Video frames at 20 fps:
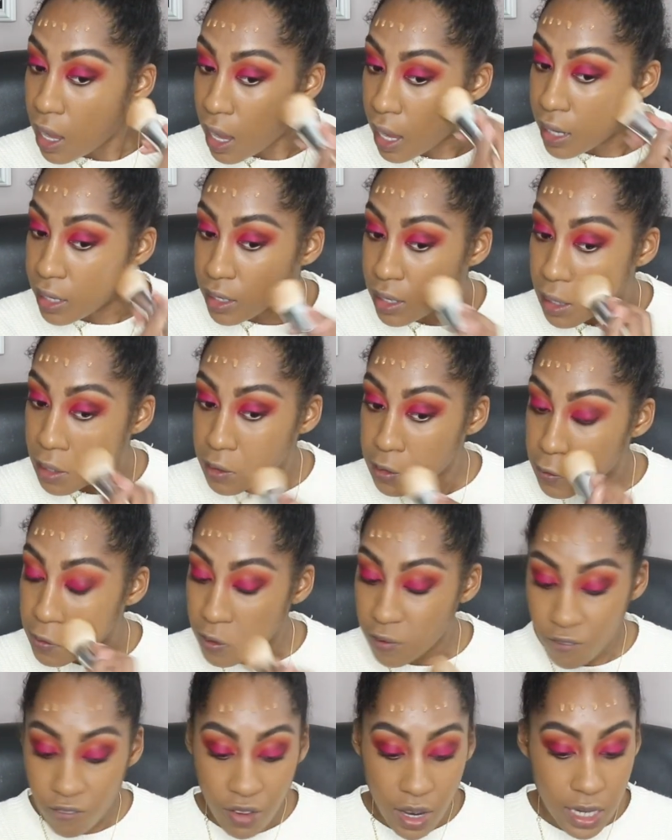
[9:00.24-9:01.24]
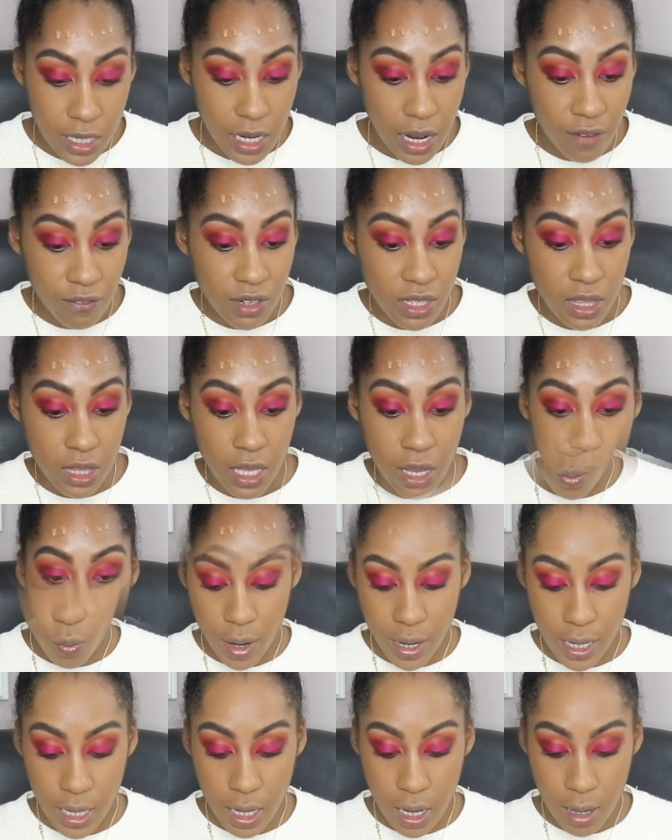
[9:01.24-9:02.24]
and you can find everything.
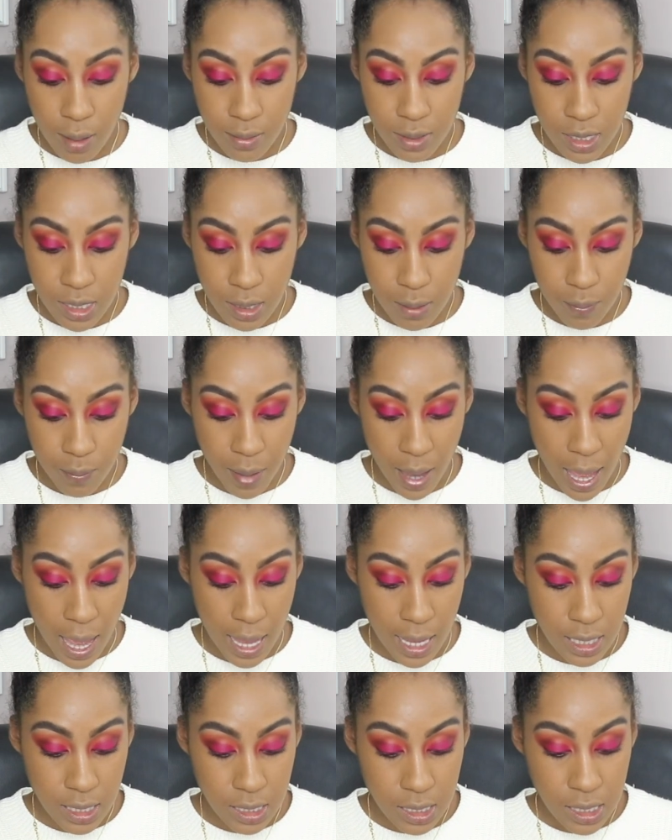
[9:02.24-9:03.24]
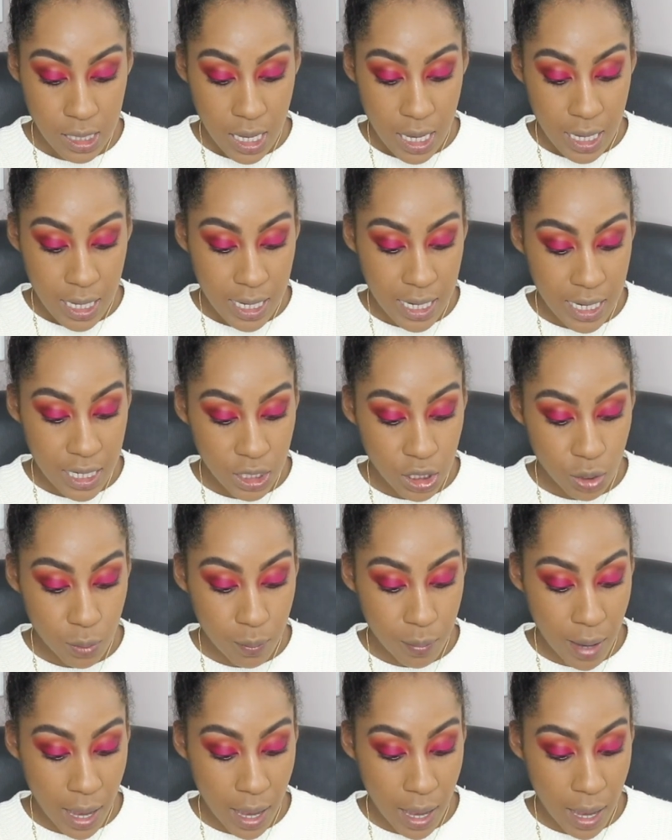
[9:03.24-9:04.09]
When it comes to bands, each